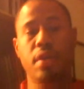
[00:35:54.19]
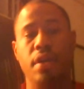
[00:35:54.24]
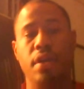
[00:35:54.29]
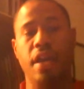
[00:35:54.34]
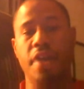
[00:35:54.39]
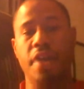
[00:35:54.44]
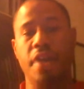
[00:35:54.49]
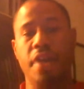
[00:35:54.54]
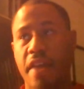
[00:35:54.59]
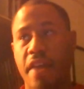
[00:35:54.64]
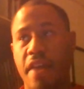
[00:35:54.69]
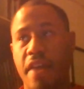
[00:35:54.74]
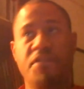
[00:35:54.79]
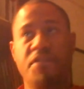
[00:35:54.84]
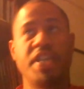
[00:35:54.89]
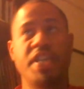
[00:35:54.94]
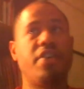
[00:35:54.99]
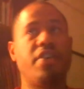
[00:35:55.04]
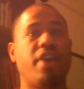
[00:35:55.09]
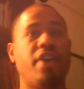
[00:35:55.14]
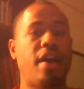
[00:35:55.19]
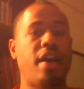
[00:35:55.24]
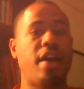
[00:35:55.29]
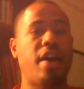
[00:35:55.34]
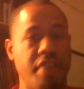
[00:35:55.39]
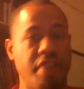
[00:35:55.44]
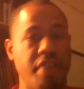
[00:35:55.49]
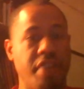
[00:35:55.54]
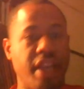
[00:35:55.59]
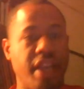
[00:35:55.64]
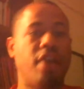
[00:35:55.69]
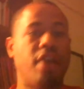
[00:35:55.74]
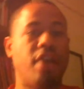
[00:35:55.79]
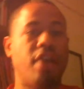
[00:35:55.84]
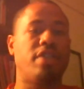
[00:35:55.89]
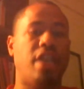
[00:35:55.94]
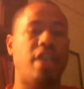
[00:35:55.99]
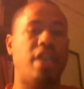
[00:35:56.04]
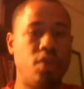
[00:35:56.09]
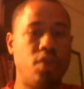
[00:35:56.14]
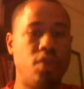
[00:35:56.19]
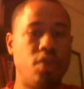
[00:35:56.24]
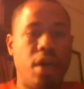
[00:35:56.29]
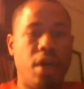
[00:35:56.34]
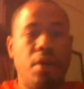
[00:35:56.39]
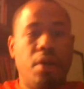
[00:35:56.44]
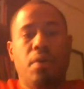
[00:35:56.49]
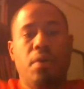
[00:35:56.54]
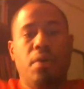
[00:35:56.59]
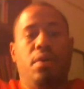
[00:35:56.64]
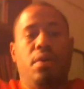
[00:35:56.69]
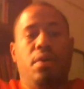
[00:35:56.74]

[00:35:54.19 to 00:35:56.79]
and then figure out everything else as you go.